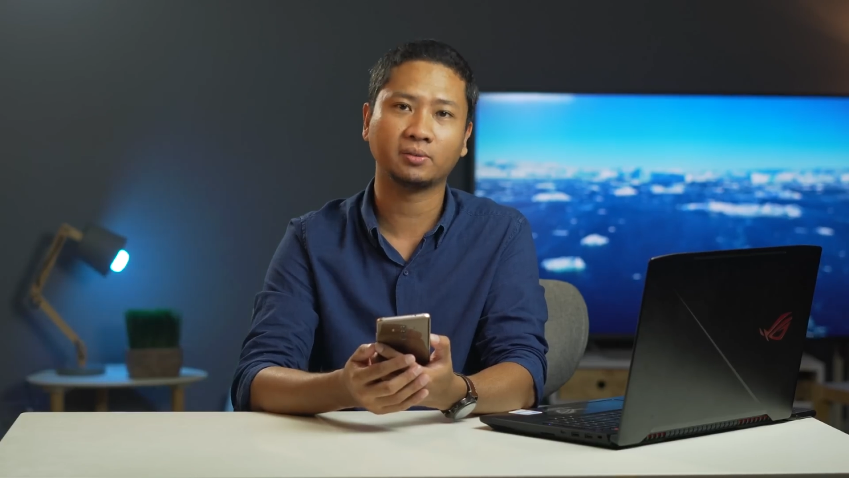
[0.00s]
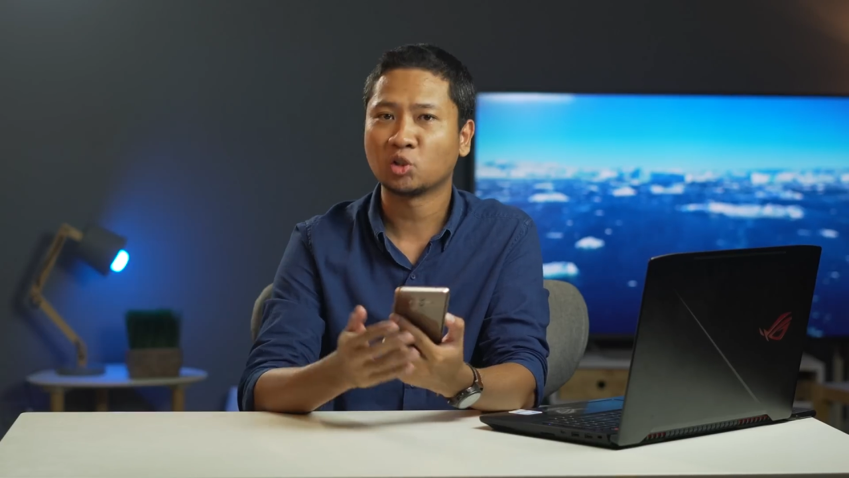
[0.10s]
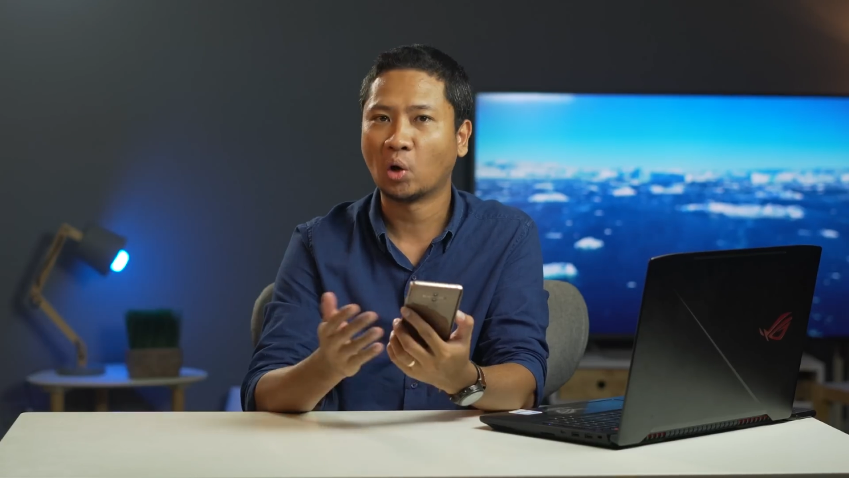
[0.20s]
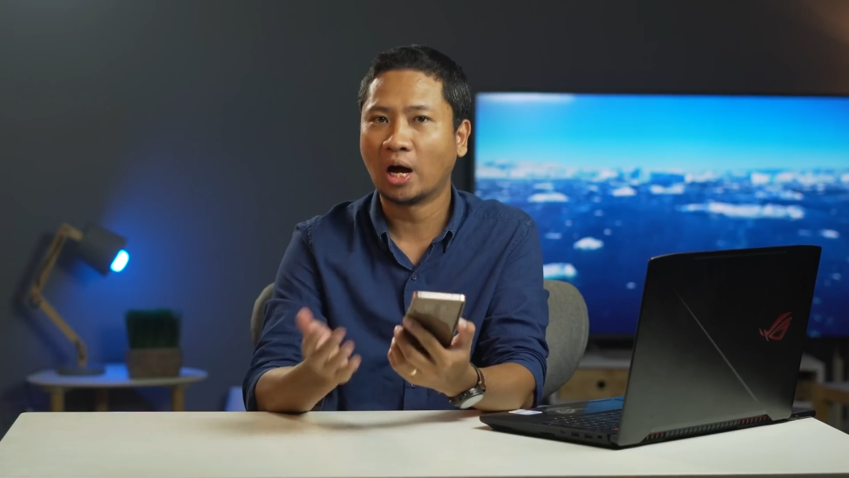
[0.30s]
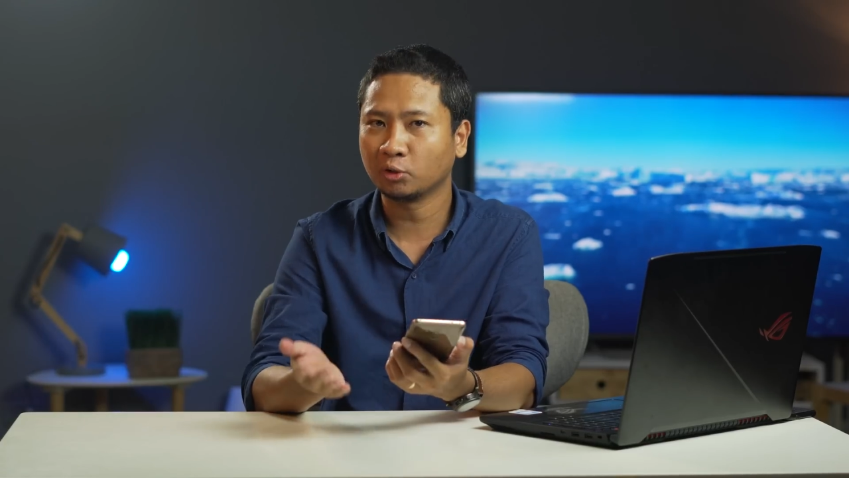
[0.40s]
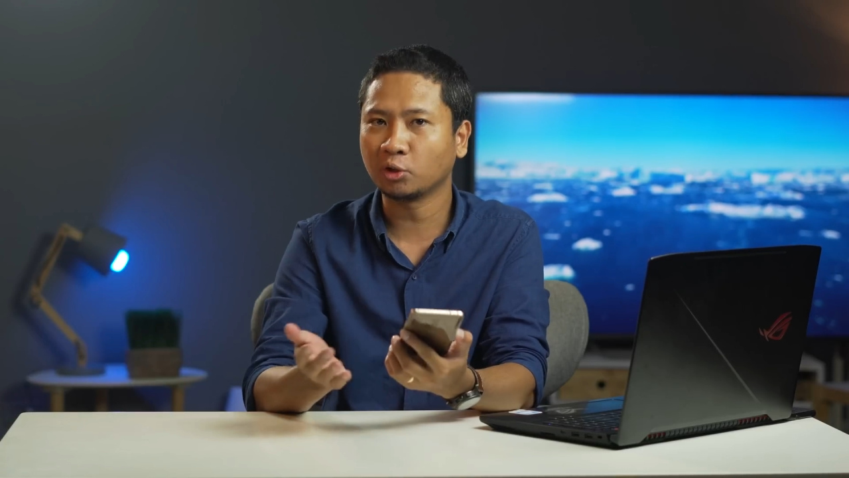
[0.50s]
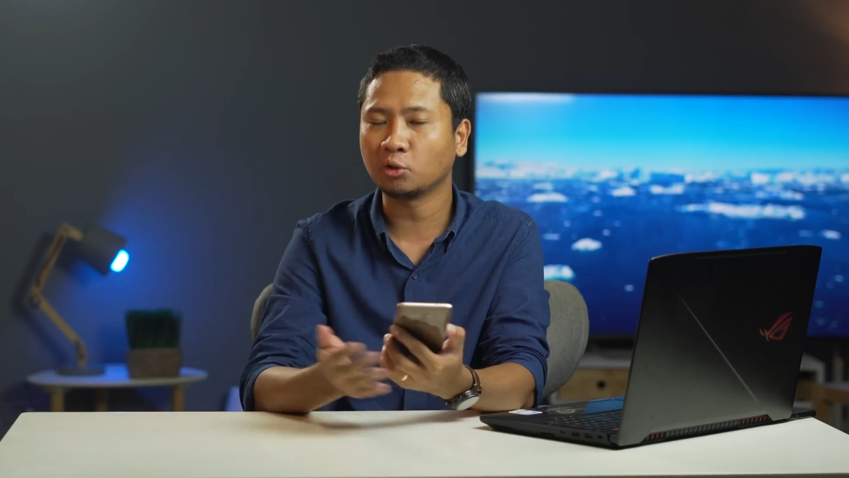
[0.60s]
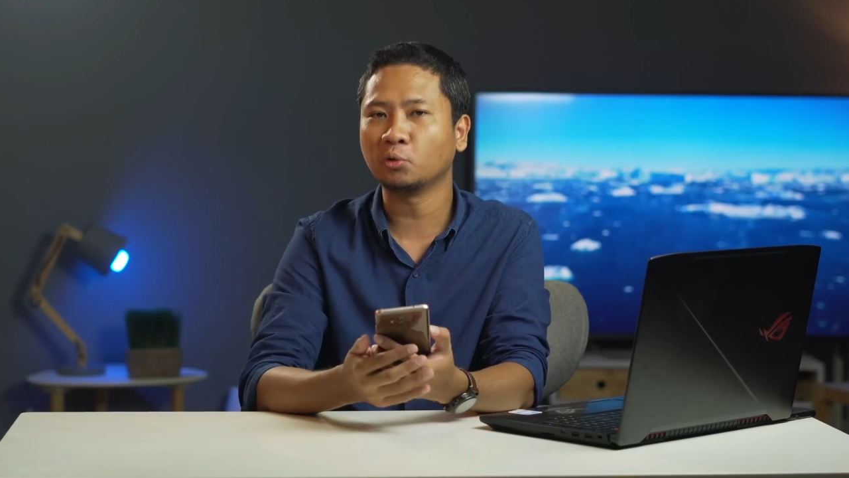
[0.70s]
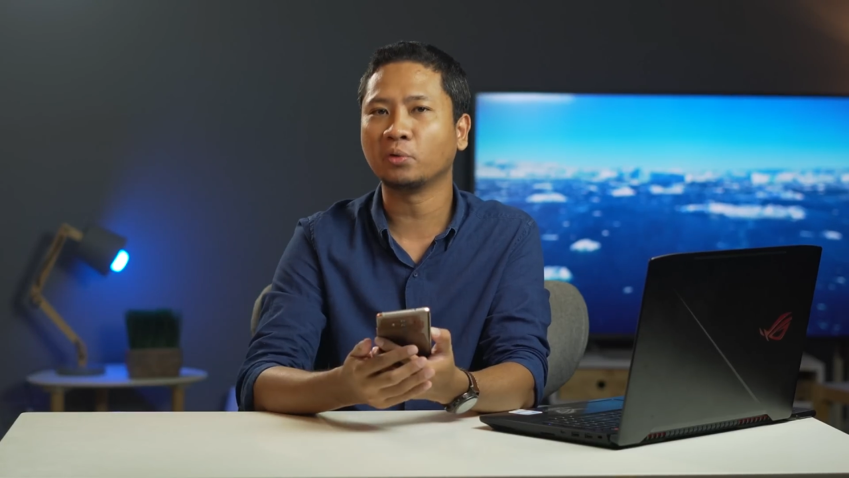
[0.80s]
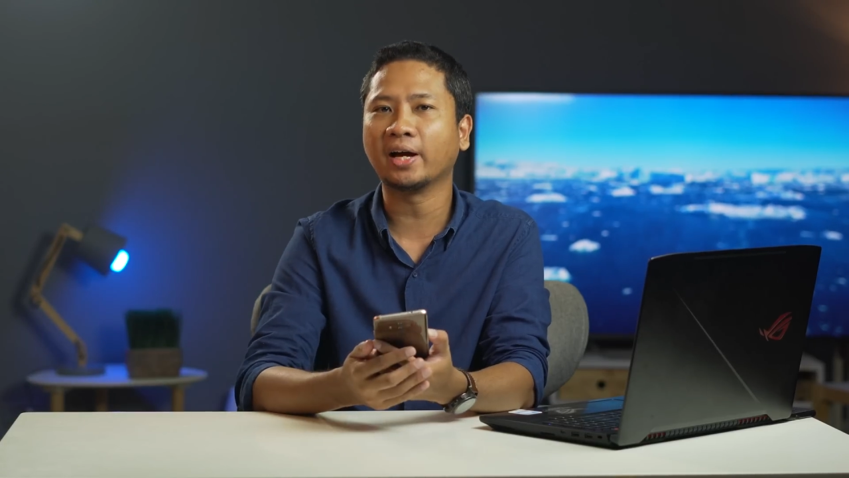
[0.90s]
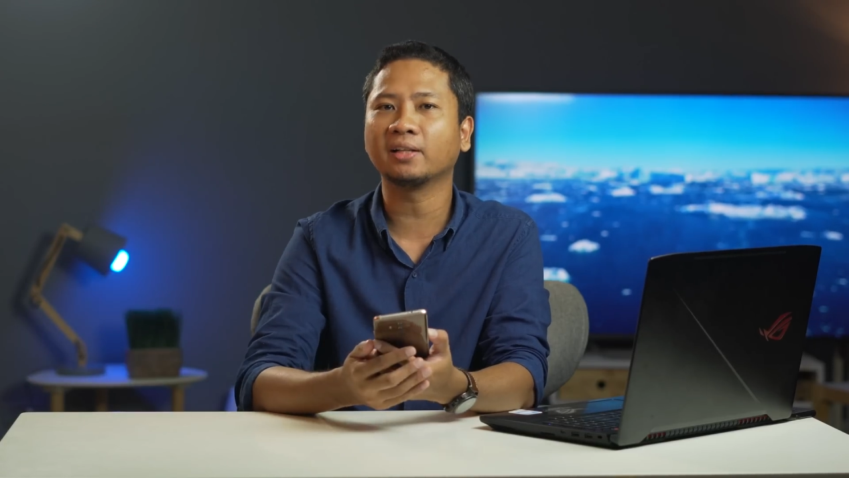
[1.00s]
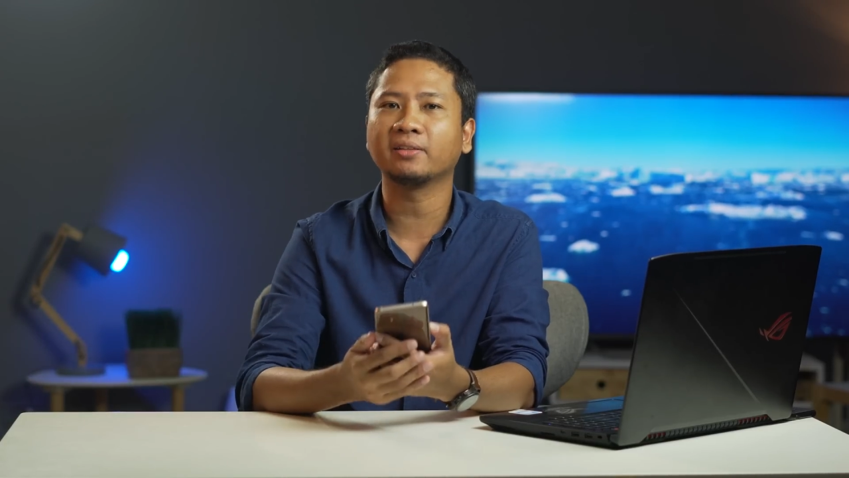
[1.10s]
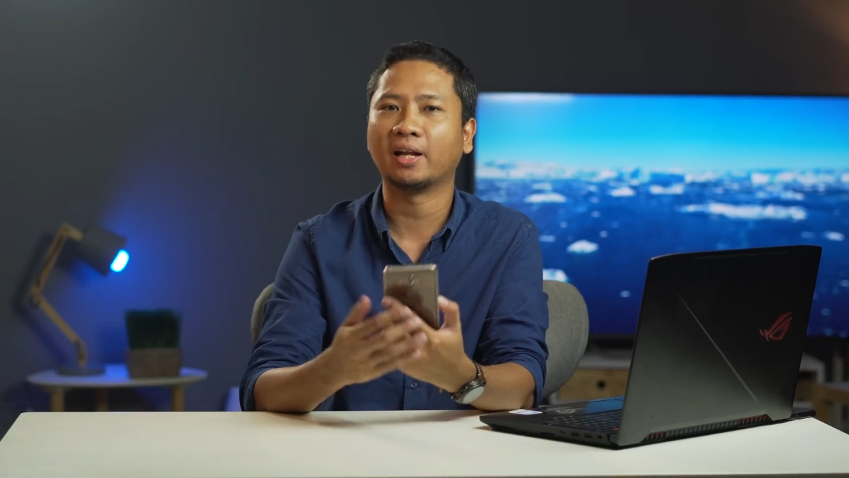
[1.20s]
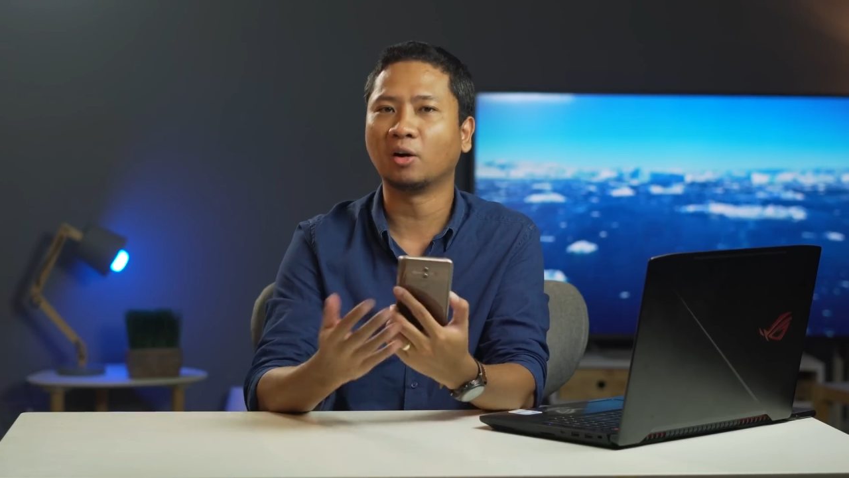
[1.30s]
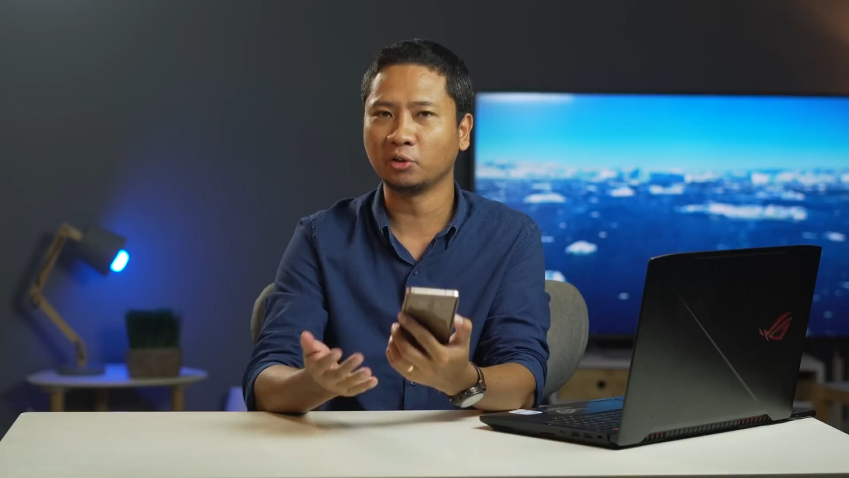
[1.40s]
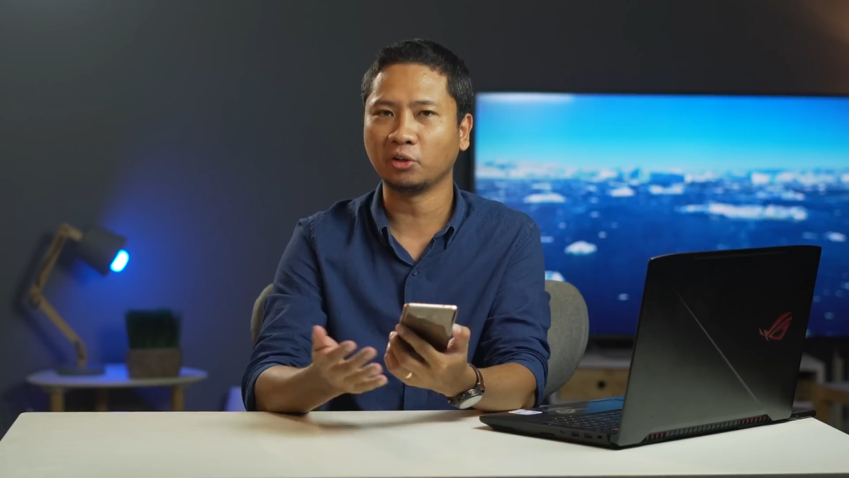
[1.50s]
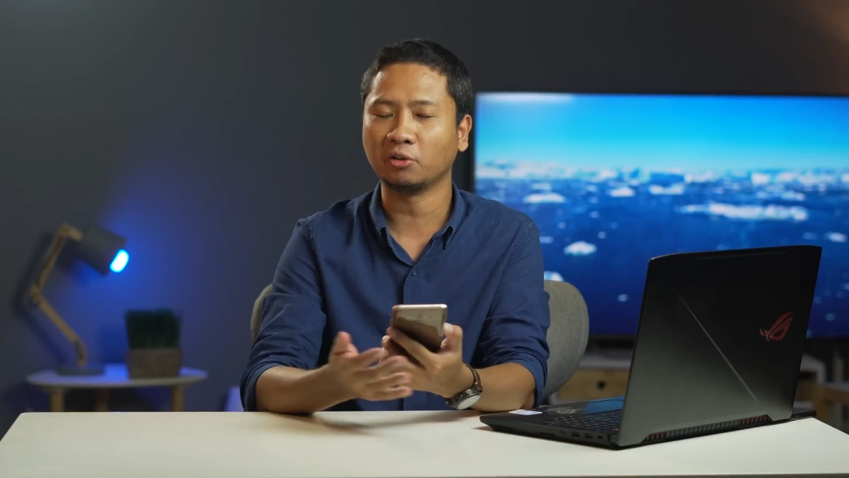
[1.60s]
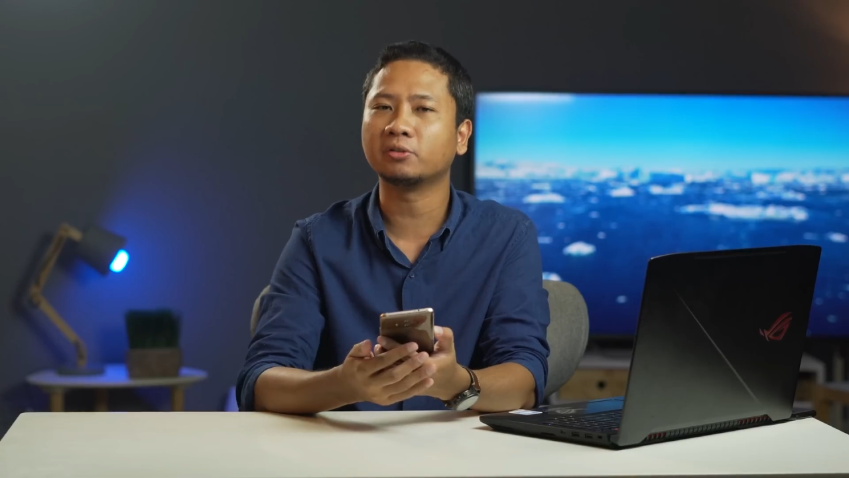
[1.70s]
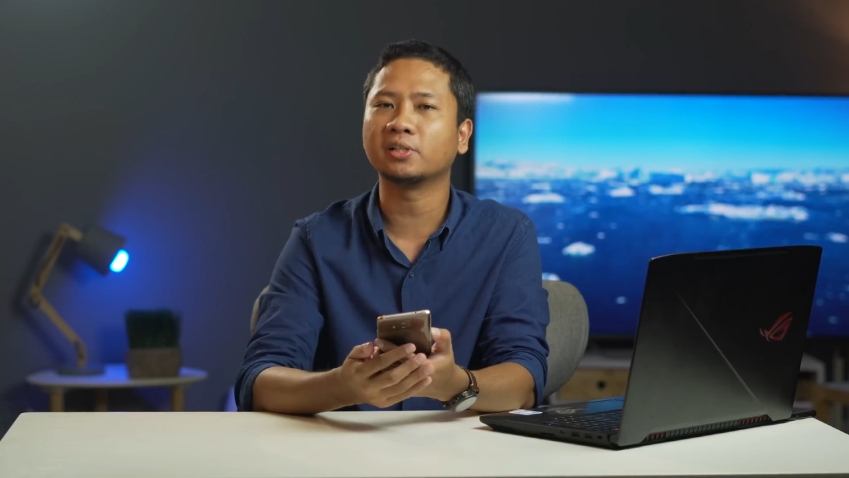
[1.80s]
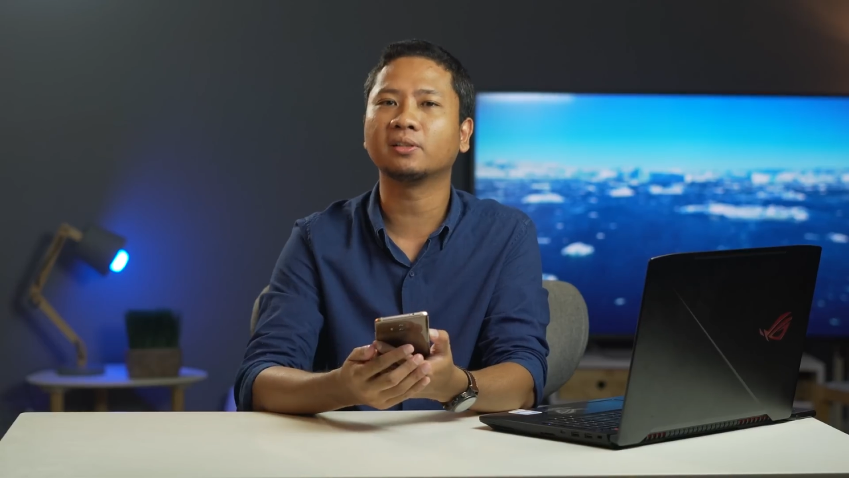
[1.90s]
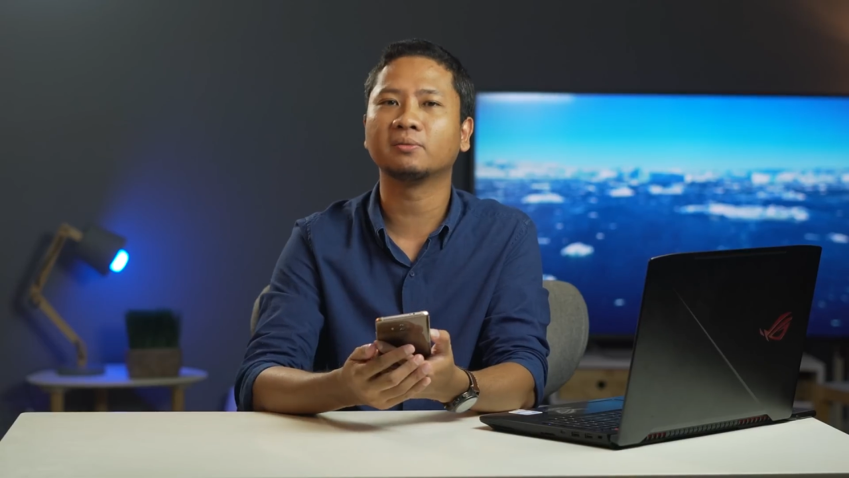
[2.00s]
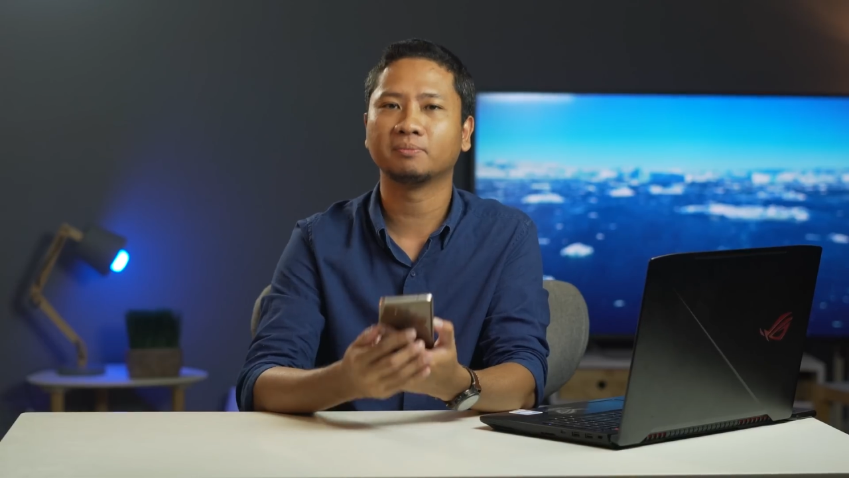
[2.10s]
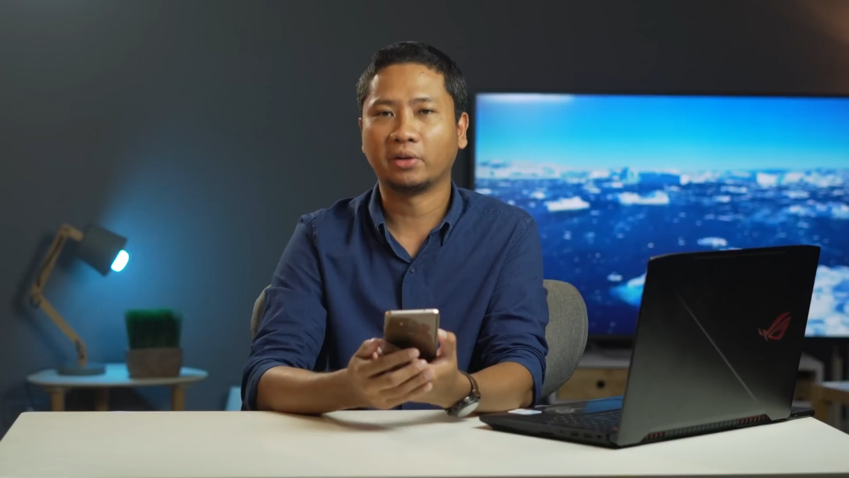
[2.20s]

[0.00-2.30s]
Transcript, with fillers: So how do you do that and how do you use it?